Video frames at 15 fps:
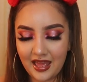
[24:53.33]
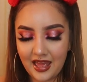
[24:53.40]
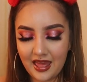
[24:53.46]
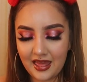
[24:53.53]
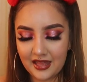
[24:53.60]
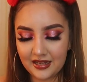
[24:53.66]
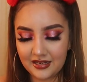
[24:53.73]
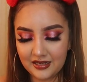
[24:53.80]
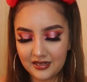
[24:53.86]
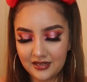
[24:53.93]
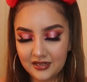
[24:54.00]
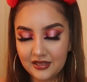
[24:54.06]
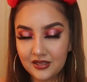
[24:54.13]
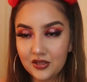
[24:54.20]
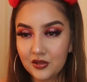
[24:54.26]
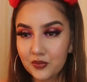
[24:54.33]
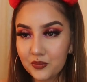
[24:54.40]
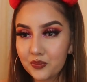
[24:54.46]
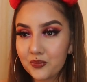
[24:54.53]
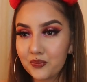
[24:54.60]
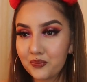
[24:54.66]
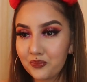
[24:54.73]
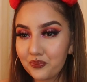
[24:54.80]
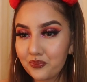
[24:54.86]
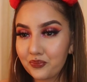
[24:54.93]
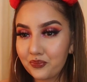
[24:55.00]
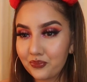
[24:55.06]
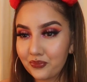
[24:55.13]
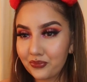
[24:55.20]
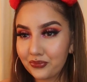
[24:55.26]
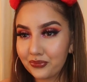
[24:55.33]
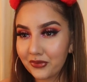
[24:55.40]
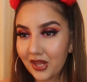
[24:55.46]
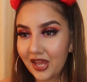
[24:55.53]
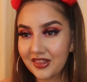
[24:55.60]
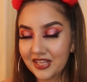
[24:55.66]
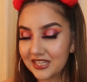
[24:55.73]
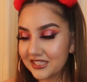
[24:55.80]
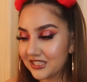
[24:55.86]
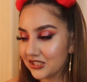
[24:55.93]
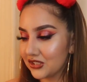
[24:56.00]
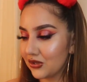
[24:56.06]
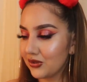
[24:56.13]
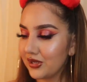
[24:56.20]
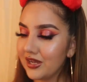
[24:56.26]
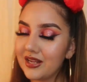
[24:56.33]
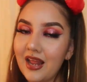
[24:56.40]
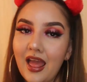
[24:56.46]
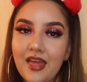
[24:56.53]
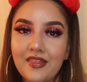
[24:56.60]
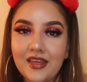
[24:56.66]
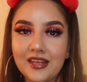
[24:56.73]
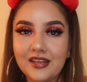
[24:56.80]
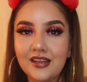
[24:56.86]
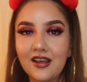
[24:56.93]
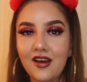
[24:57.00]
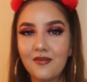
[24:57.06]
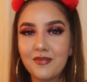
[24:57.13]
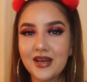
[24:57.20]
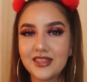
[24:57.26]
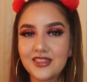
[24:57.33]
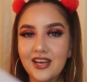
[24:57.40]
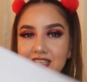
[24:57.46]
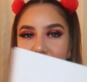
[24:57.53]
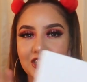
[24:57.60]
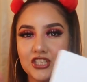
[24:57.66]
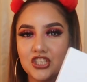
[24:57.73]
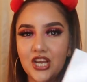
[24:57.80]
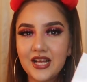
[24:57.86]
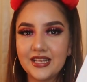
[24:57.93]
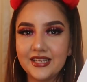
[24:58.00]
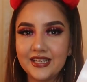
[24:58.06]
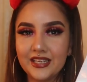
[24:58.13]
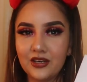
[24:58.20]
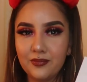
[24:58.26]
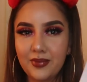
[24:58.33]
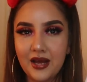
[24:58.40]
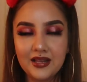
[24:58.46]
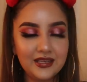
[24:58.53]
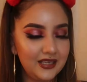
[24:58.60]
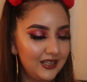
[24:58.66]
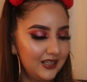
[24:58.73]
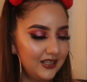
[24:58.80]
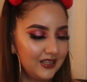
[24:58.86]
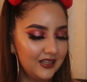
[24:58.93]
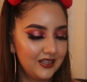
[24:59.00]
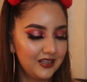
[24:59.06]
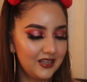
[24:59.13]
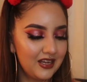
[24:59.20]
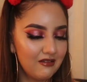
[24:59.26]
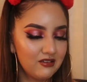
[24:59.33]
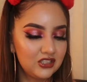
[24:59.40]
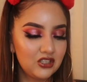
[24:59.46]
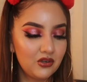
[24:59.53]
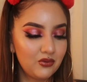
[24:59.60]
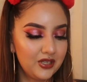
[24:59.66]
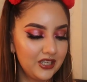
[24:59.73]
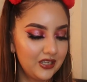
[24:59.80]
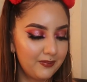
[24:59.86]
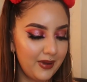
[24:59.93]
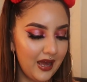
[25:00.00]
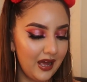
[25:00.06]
And I think it did so good. And then my thoughts on the Jocelyn Hill palette, it was a really good